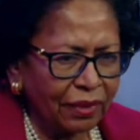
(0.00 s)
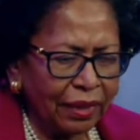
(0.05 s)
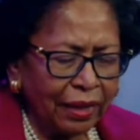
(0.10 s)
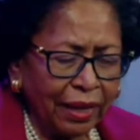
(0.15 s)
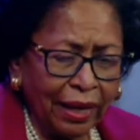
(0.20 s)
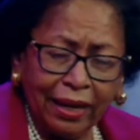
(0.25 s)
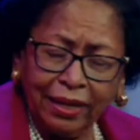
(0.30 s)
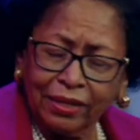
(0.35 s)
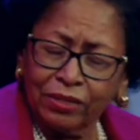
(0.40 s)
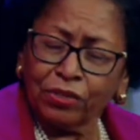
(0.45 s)

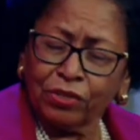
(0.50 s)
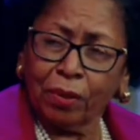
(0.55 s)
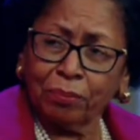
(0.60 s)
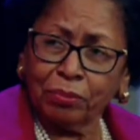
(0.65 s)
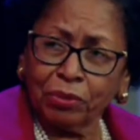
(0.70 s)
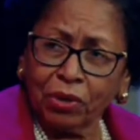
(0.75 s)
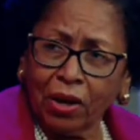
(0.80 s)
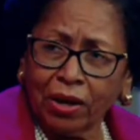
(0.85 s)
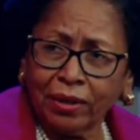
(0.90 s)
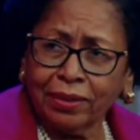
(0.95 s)
And so I'm
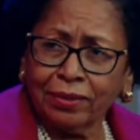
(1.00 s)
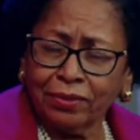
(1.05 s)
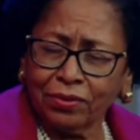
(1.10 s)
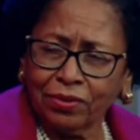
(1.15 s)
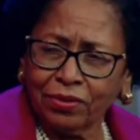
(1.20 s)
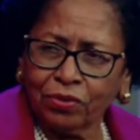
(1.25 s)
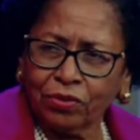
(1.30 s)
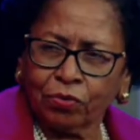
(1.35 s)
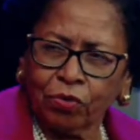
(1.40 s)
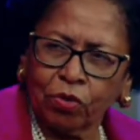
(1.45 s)

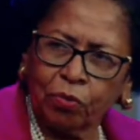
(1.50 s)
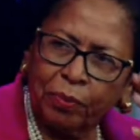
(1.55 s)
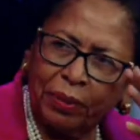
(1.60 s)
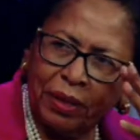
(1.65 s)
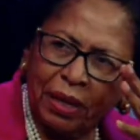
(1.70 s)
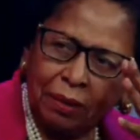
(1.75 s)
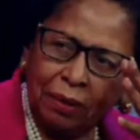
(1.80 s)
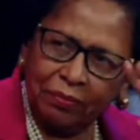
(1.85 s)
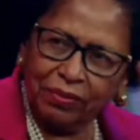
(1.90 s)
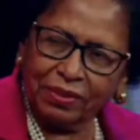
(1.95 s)
talking to this
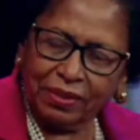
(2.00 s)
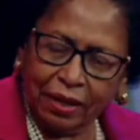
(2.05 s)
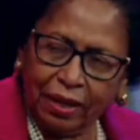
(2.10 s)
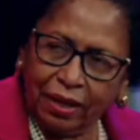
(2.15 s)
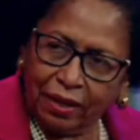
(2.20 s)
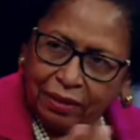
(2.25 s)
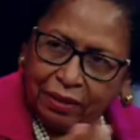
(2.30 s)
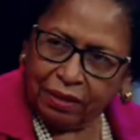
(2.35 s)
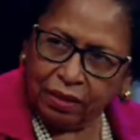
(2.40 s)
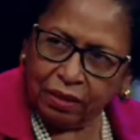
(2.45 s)
group and I'm
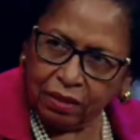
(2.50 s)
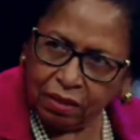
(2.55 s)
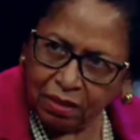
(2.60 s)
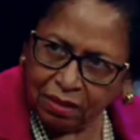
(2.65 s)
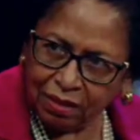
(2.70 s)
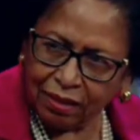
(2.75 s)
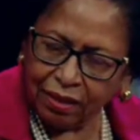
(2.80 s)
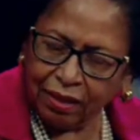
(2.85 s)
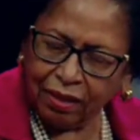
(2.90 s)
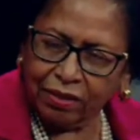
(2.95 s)
saying
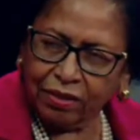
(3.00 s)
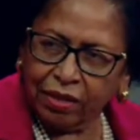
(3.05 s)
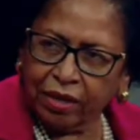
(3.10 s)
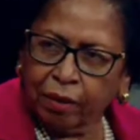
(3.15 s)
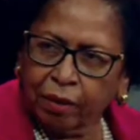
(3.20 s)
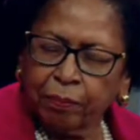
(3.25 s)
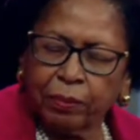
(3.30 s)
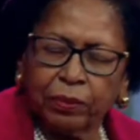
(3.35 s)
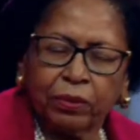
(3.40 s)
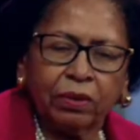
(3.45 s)
this is an
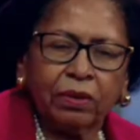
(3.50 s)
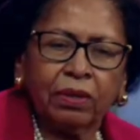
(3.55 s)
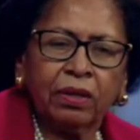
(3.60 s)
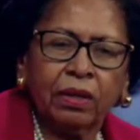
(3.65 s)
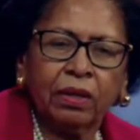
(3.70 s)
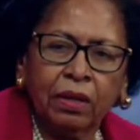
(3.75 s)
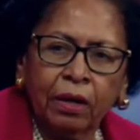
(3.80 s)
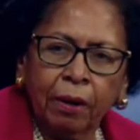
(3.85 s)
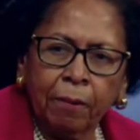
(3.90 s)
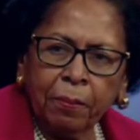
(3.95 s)
example
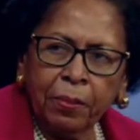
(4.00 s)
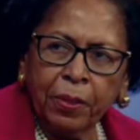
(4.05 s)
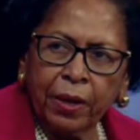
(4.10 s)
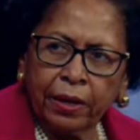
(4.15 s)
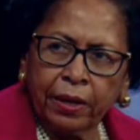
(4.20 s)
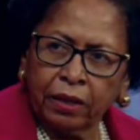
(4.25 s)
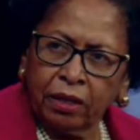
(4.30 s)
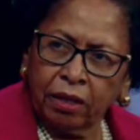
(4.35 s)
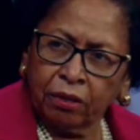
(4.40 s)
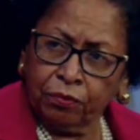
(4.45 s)

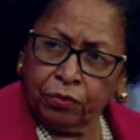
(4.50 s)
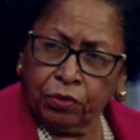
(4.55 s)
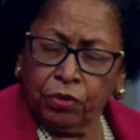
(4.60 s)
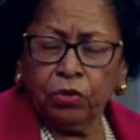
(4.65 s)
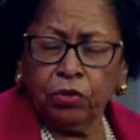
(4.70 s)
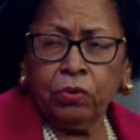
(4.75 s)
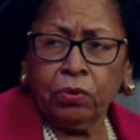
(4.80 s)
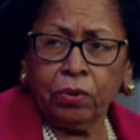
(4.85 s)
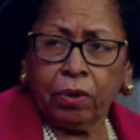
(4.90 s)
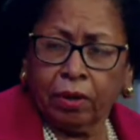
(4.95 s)
that if
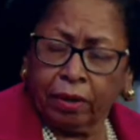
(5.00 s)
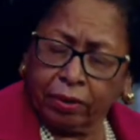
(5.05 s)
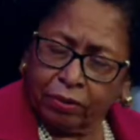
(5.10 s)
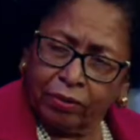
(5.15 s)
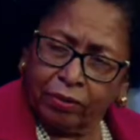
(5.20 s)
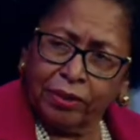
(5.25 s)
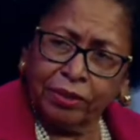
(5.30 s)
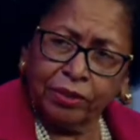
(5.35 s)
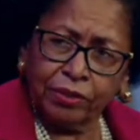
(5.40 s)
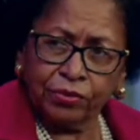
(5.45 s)
you are
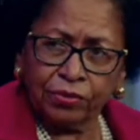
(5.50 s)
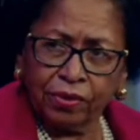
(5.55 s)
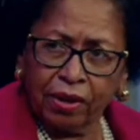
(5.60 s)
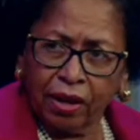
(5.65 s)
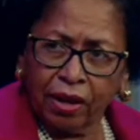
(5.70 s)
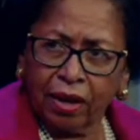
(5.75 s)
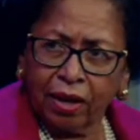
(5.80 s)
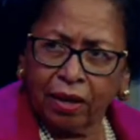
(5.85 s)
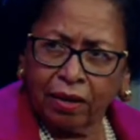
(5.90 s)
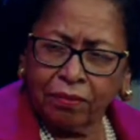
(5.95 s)
going to
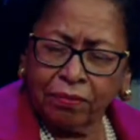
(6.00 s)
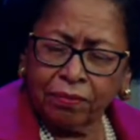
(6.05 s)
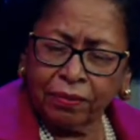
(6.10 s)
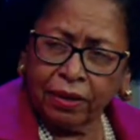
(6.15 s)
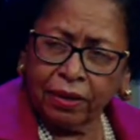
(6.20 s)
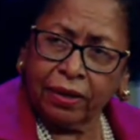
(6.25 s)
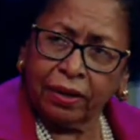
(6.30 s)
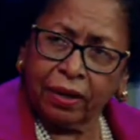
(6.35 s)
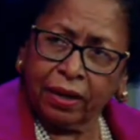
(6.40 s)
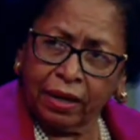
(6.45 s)
drive
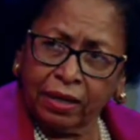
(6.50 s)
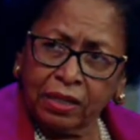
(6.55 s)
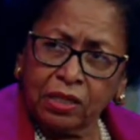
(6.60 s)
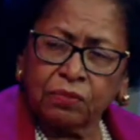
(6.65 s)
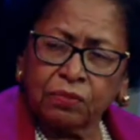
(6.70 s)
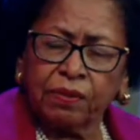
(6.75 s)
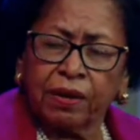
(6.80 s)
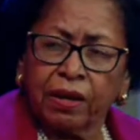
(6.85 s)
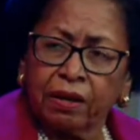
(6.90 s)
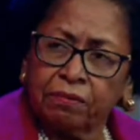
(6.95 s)
an
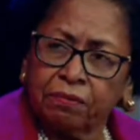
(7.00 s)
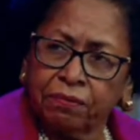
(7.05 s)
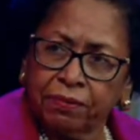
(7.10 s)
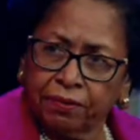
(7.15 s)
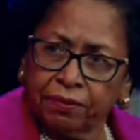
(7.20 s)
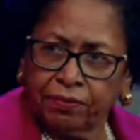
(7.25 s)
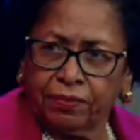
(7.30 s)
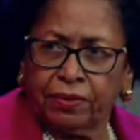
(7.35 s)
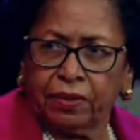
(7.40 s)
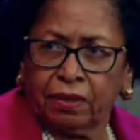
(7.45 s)

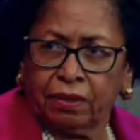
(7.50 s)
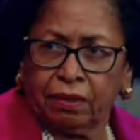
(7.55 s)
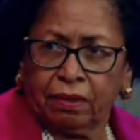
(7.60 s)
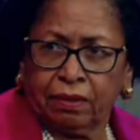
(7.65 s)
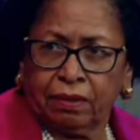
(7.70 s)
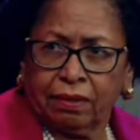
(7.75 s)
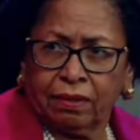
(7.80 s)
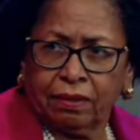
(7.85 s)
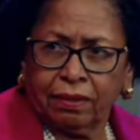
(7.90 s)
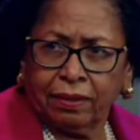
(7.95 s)
S550,
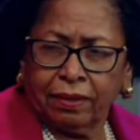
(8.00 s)
mm-hmm.